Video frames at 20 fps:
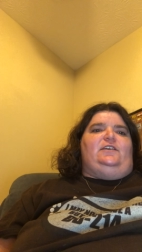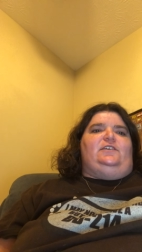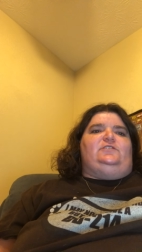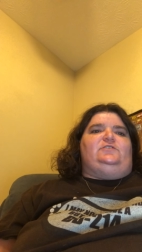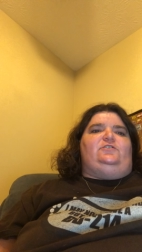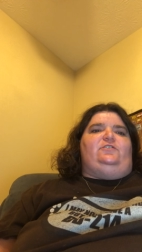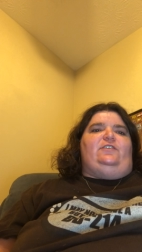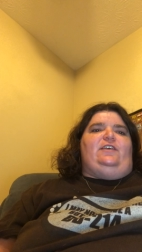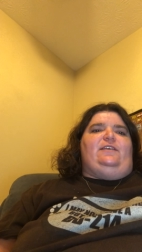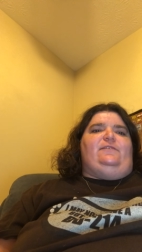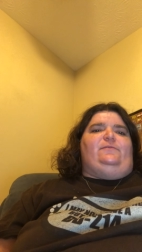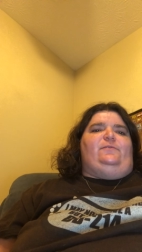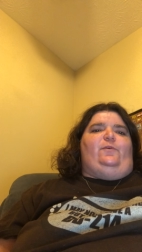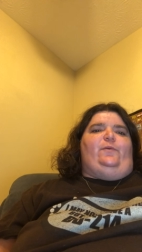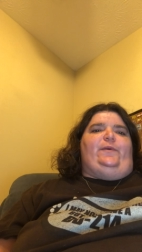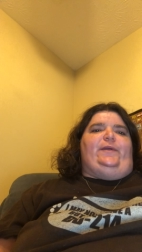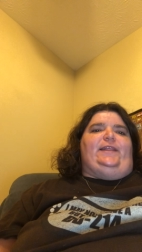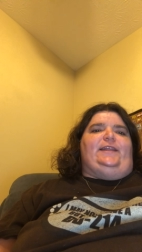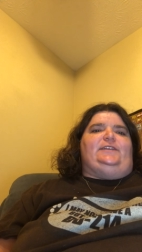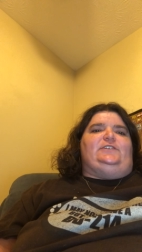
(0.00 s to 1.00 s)
so they were
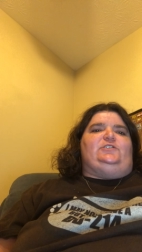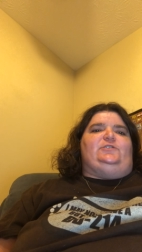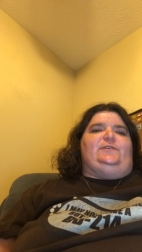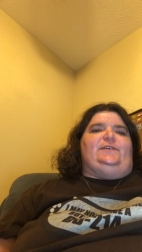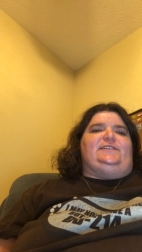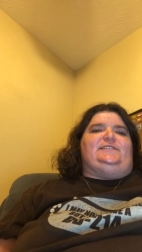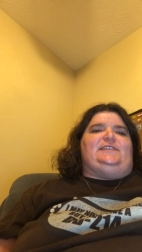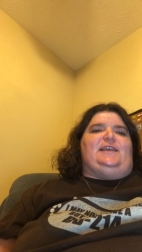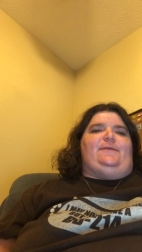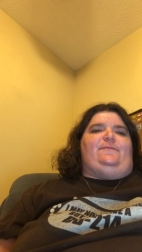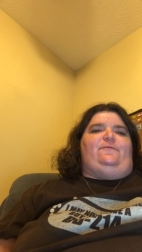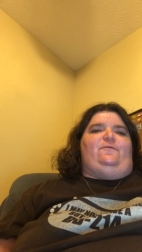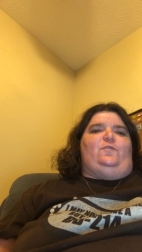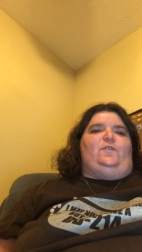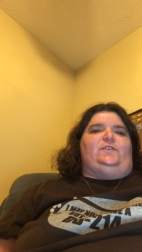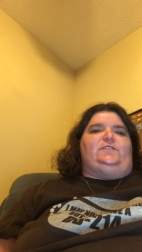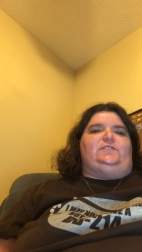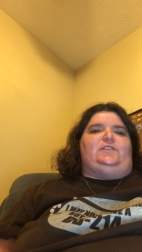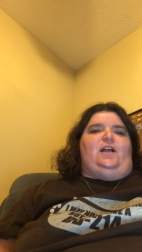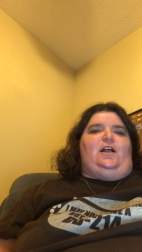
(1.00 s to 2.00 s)
willing to accept
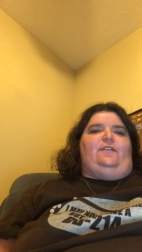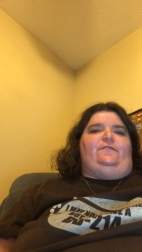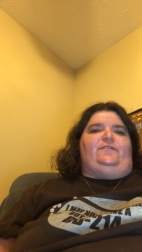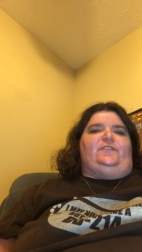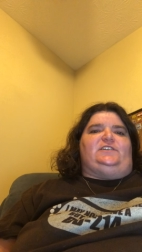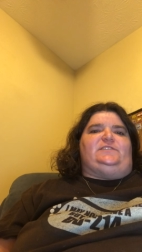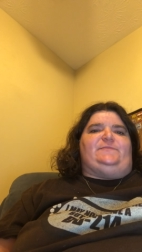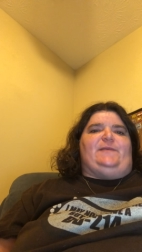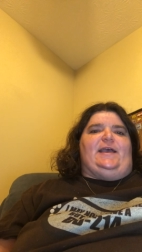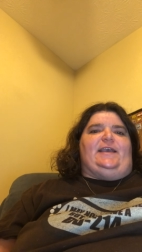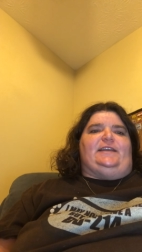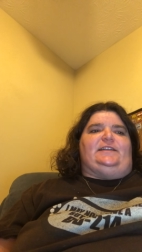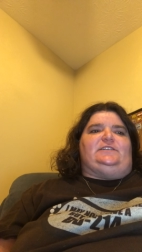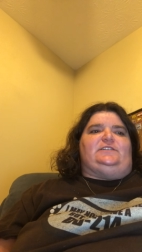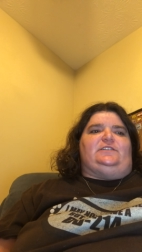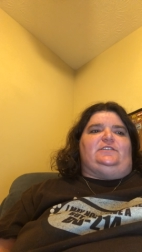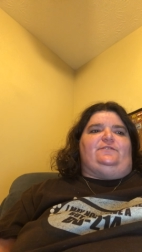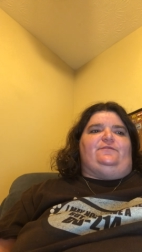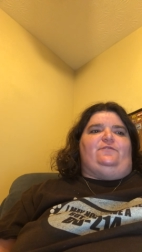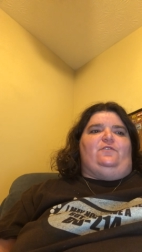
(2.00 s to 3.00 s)
forced converts back
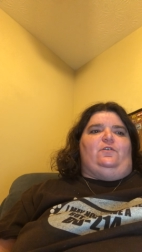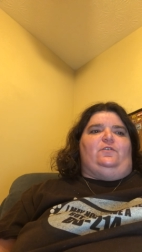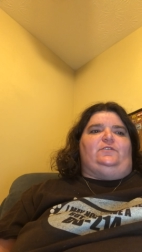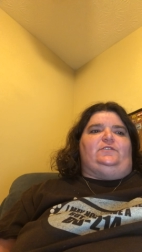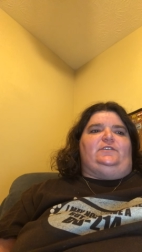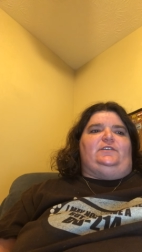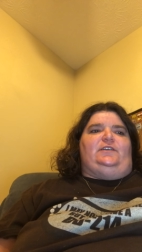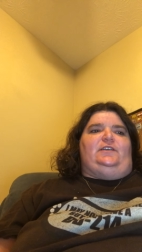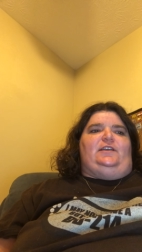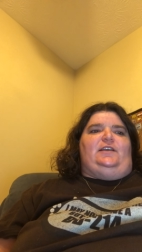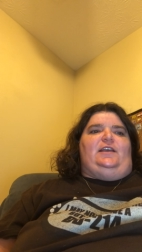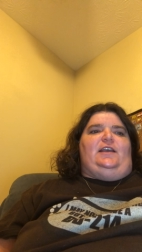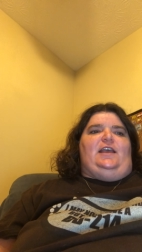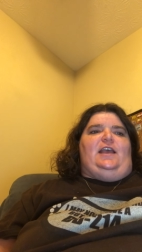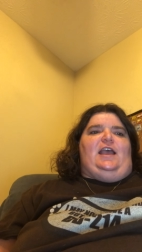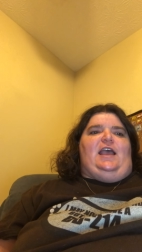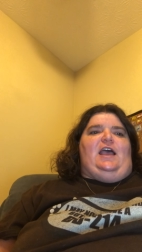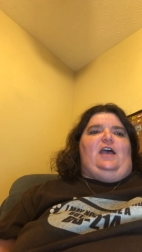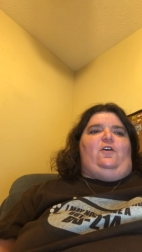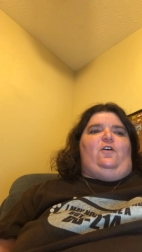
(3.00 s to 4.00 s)
into the fold.
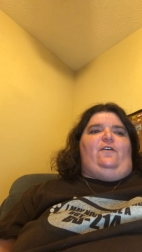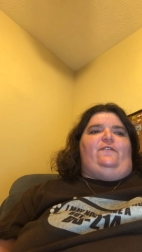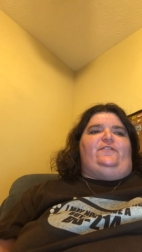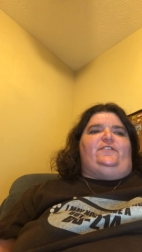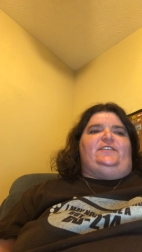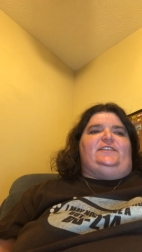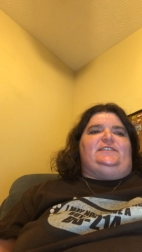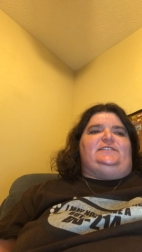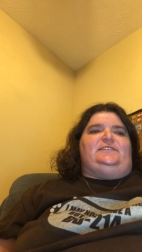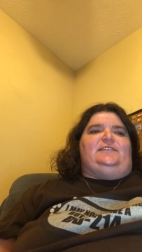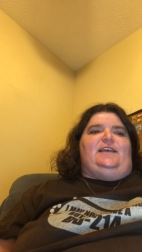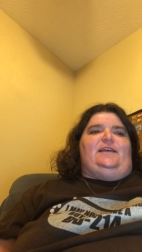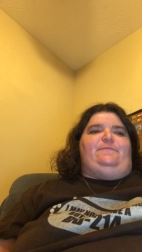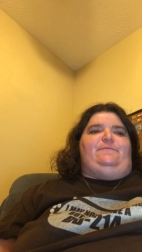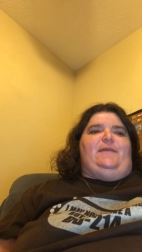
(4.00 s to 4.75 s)
However, this led